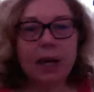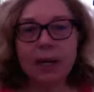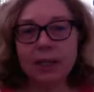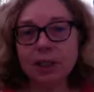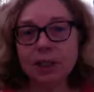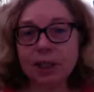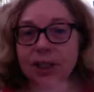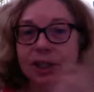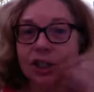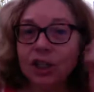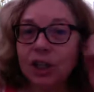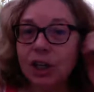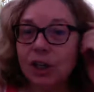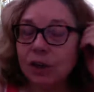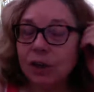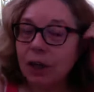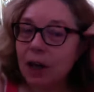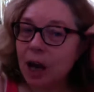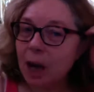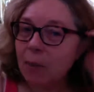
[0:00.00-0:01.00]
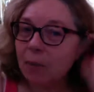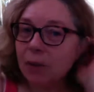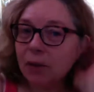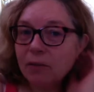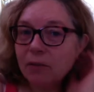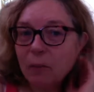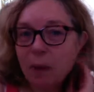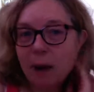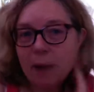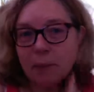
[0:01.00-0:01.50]
just share a couple
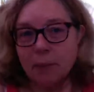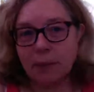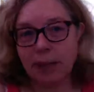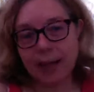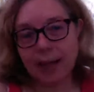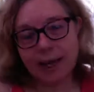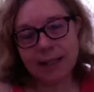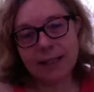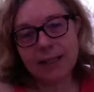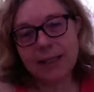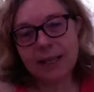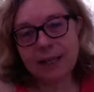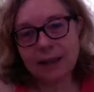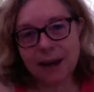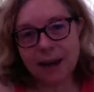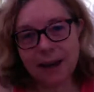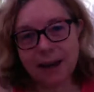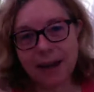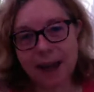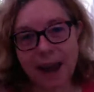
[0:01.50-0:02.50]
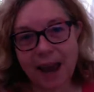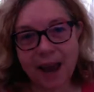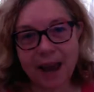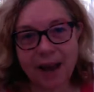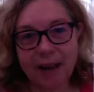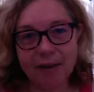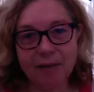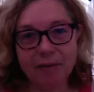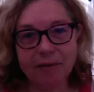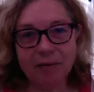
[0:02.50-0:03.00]
of my plans that I
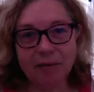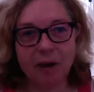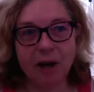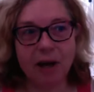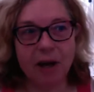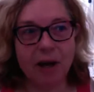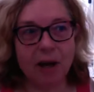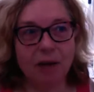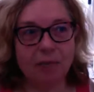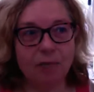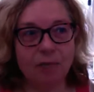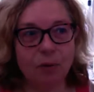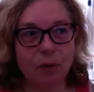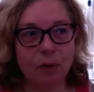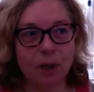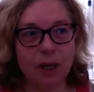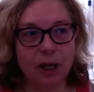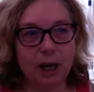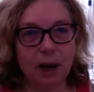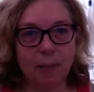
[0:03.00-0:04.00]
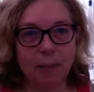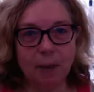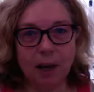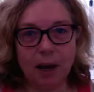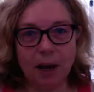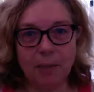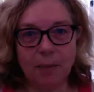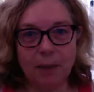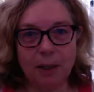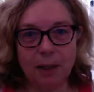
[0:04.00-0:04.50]
have for the
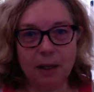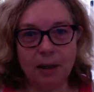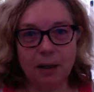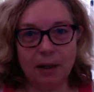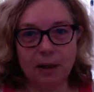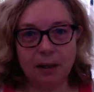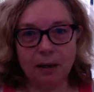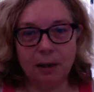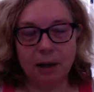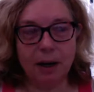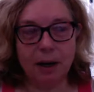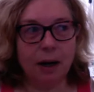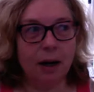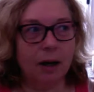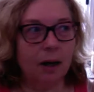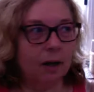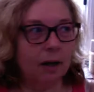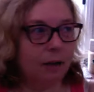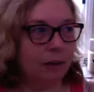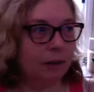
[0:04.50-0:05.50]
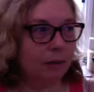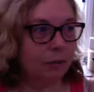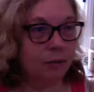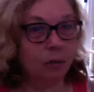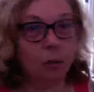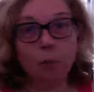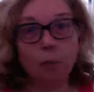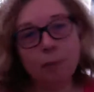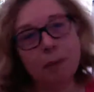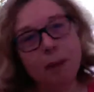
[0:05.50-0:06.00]
upcoming,
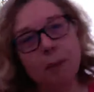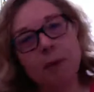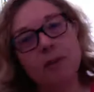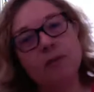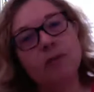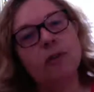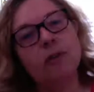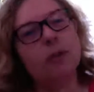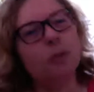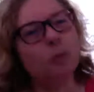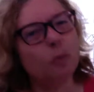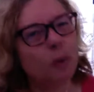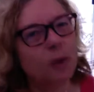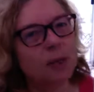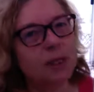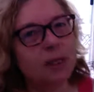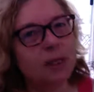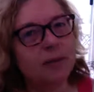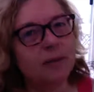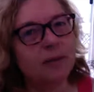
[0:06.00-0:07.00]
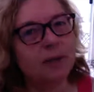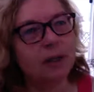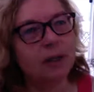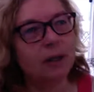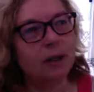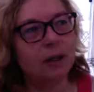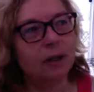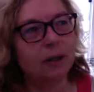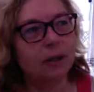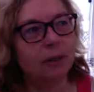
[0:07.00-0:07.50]
maybe for the rest of the
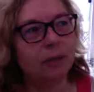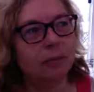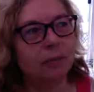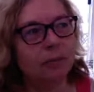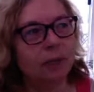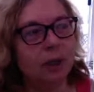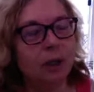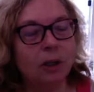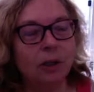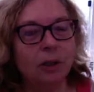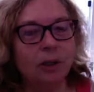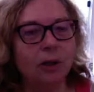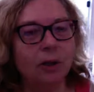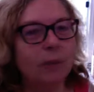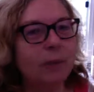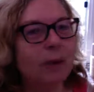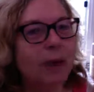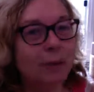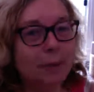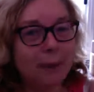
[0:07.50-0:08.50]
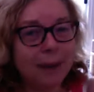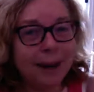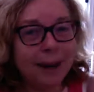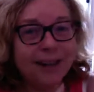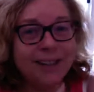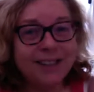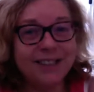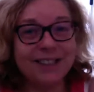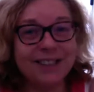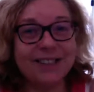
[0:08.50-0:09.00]
year, or maybe
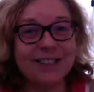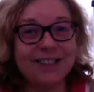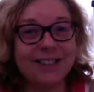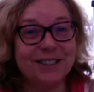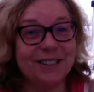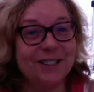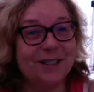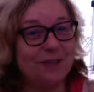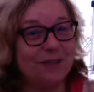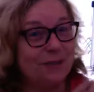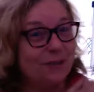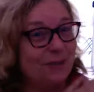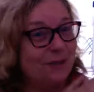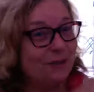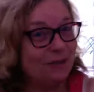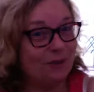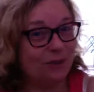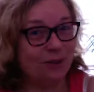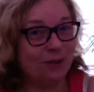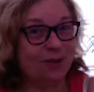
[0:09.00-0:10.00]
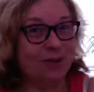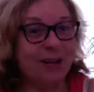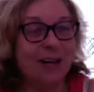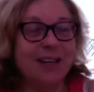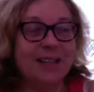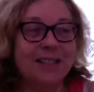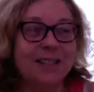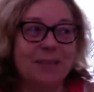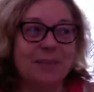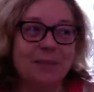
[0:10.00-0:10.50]
I should just do it for
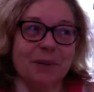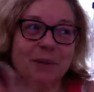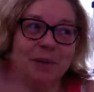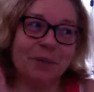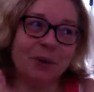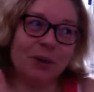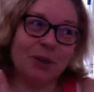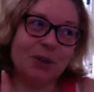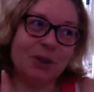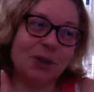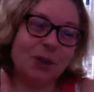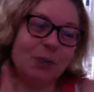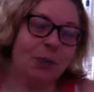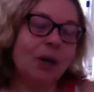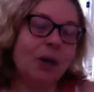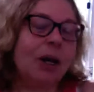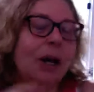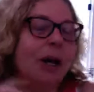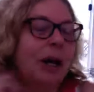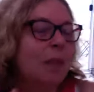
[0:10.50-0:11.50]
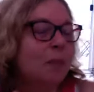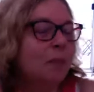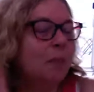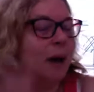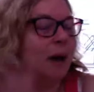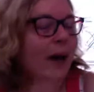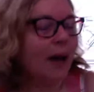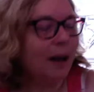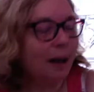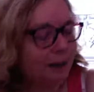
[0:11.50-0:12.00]
September, October.
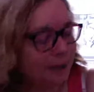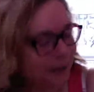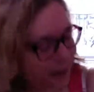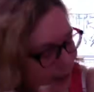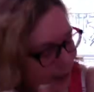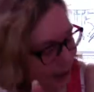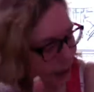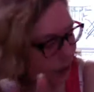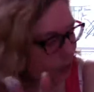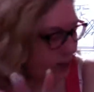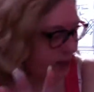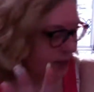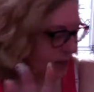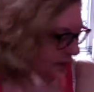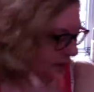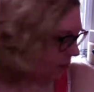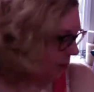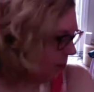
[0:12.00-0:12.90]
But anyway, some of